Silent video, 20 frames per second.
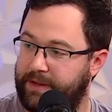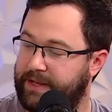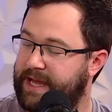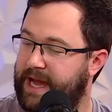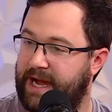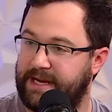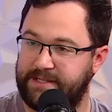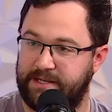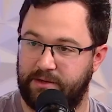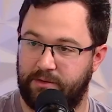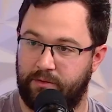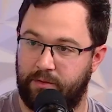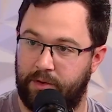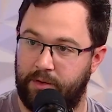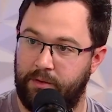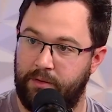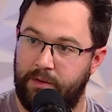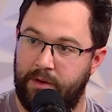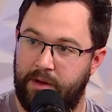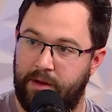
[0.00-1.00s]
cast and
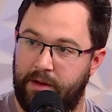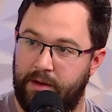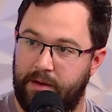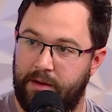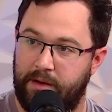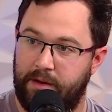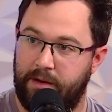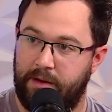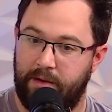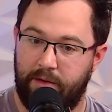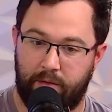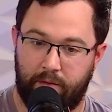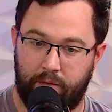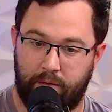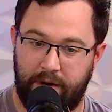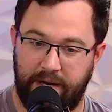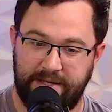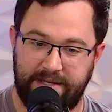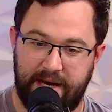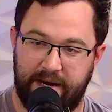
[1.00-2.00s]
crew,
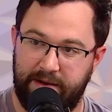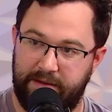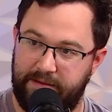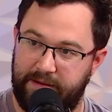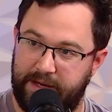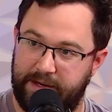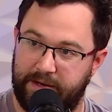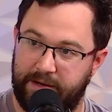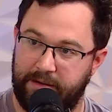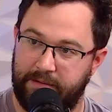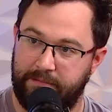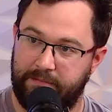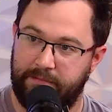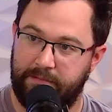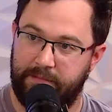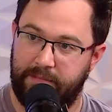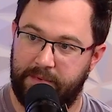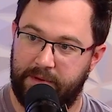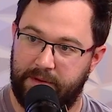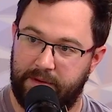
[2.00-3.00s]
rent out a theater,
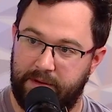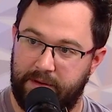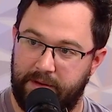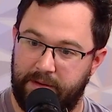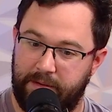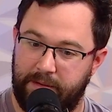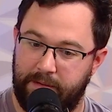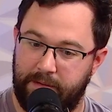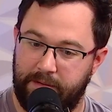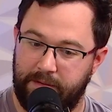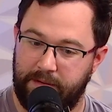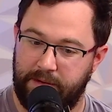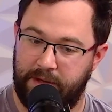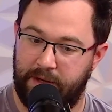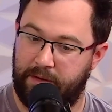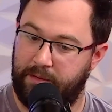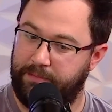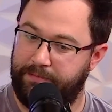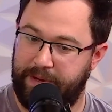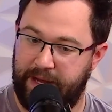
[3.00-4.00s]

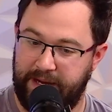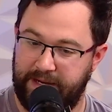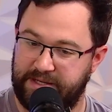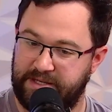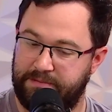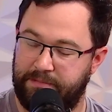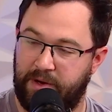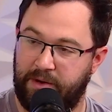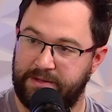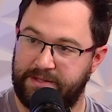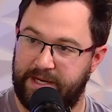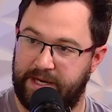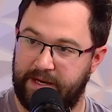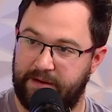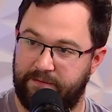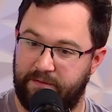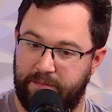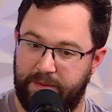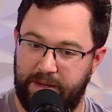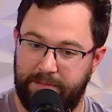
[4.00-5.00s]
pay a small ticket
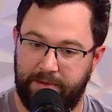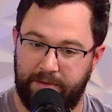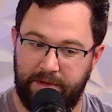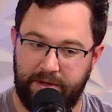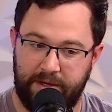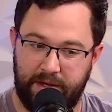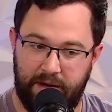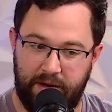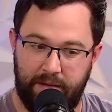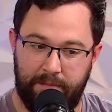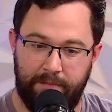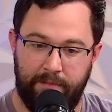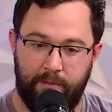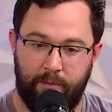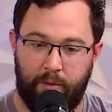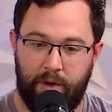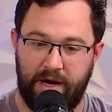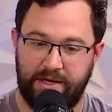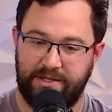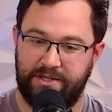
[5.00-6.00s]
for people to come
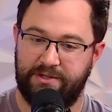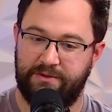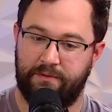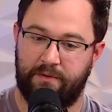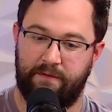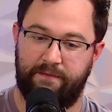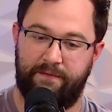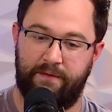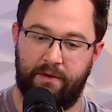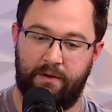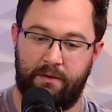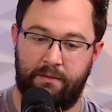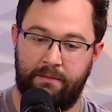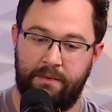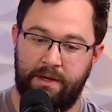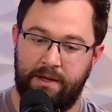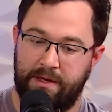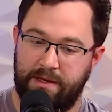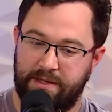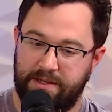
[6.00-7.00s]
watch the short film,
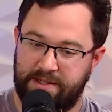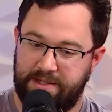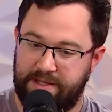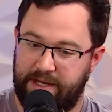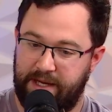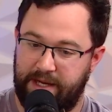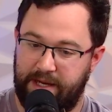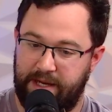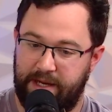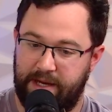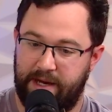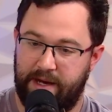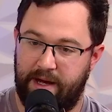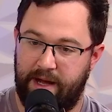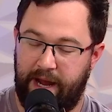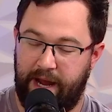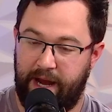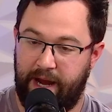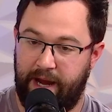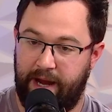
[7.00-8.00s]
see
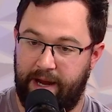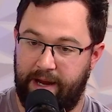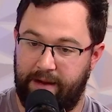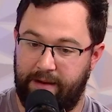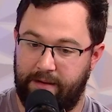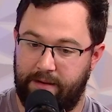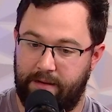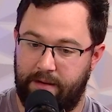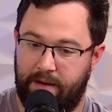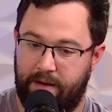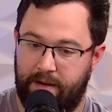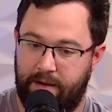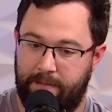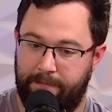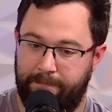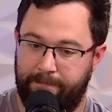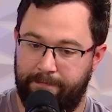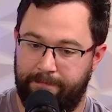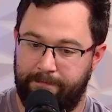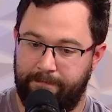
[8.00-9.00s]
a
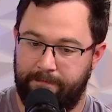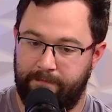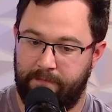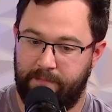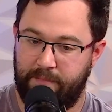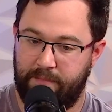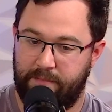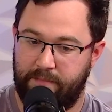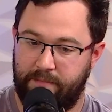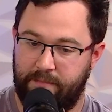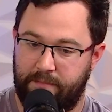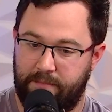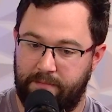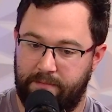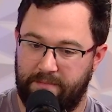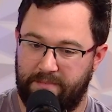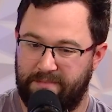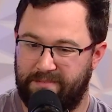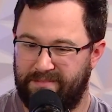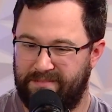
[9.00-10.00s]

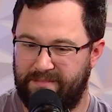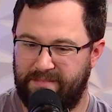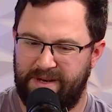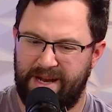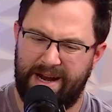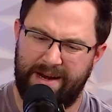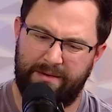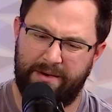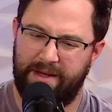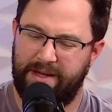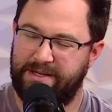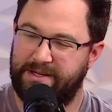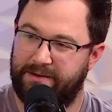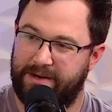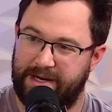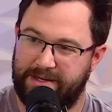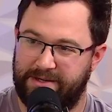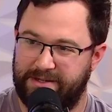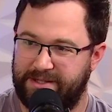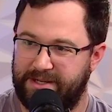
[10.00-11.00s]
not really
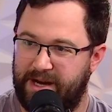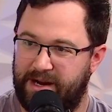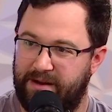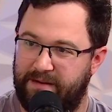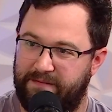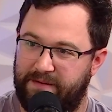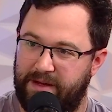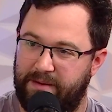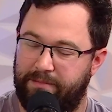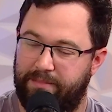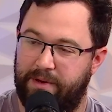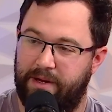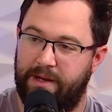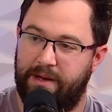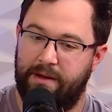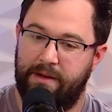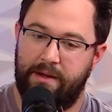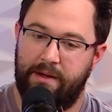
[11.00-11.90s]
director's cut of it, but